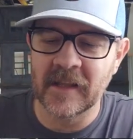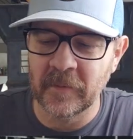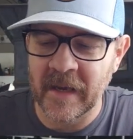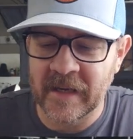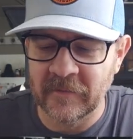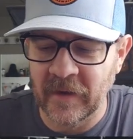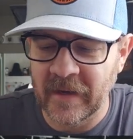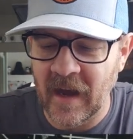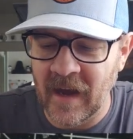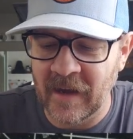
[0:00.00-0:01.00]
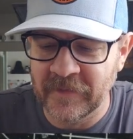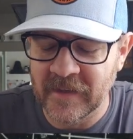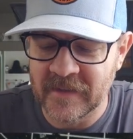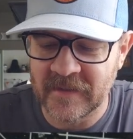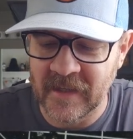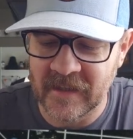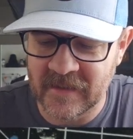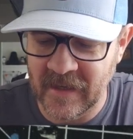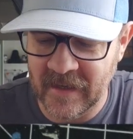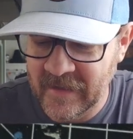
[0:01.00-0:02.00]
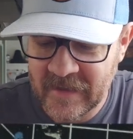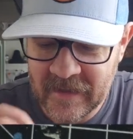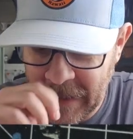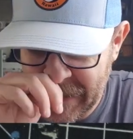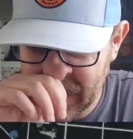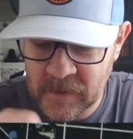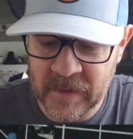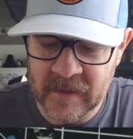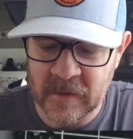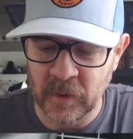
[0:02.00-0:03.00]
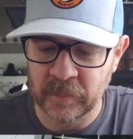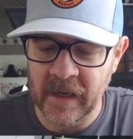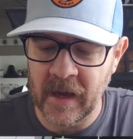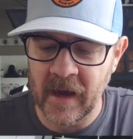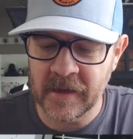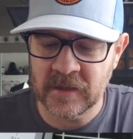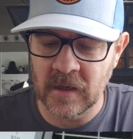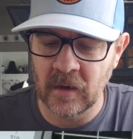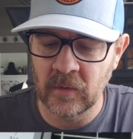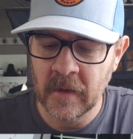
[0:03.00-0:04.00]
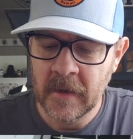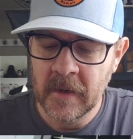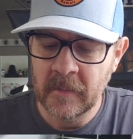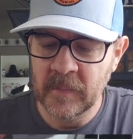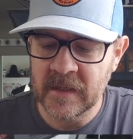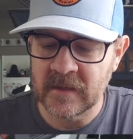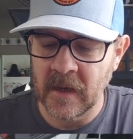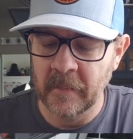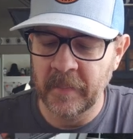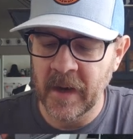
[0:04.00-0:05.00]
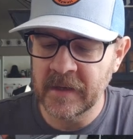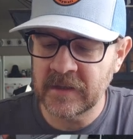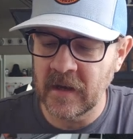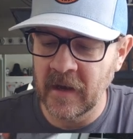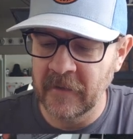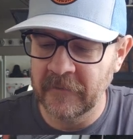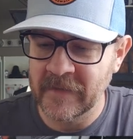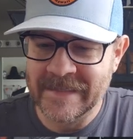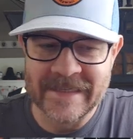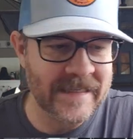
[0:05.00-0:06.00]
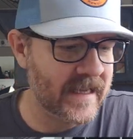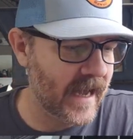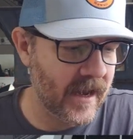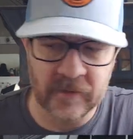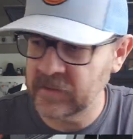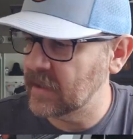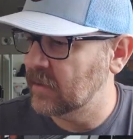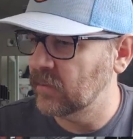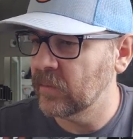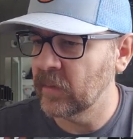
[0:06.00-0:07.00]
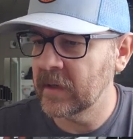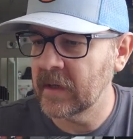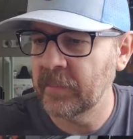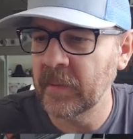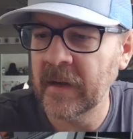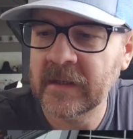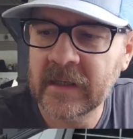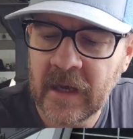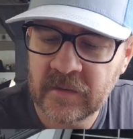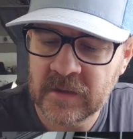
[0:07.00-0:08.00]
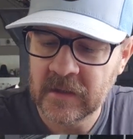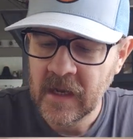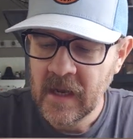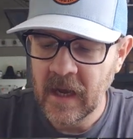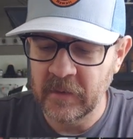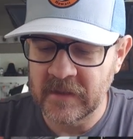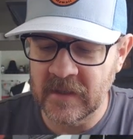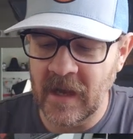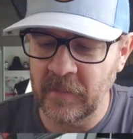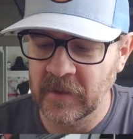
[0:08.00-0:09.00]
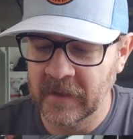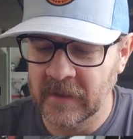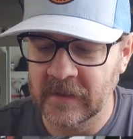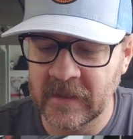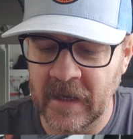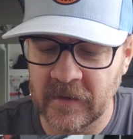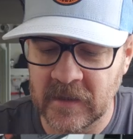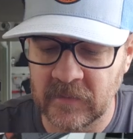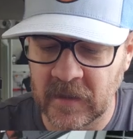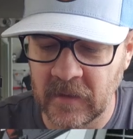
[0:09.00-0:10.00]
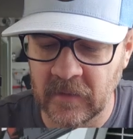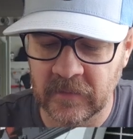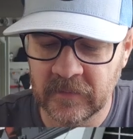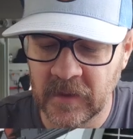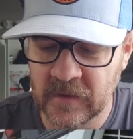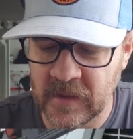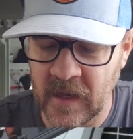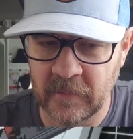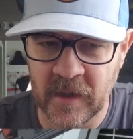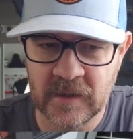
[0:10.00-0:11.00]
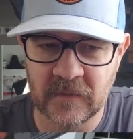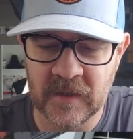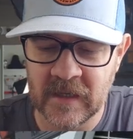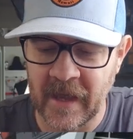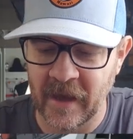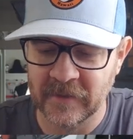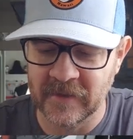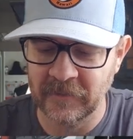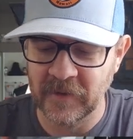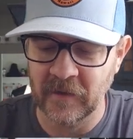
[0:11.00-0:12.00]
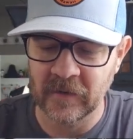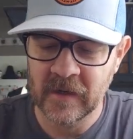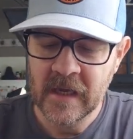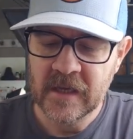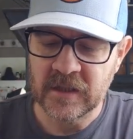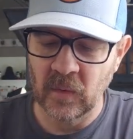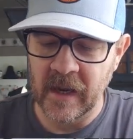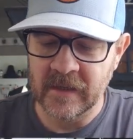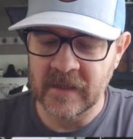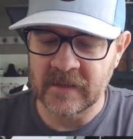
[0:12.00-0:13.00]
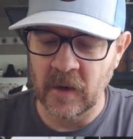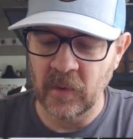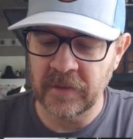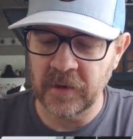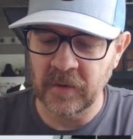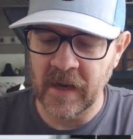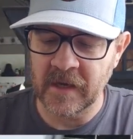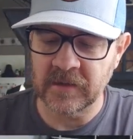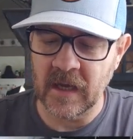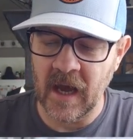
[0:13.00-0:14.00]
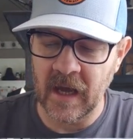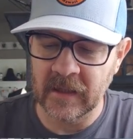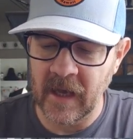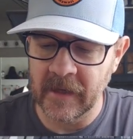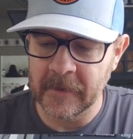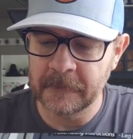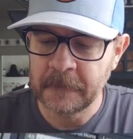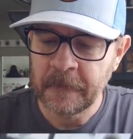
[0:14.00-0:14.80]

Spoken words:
don't make it very obvious that that needed to be assembled. But I also missed a bunch of decals. And where did I put my decal sheet? I was just happened to look at the decal sheet. I was like, oh, there's a bunch of decals left over. So what I did is I went through and actually highlighted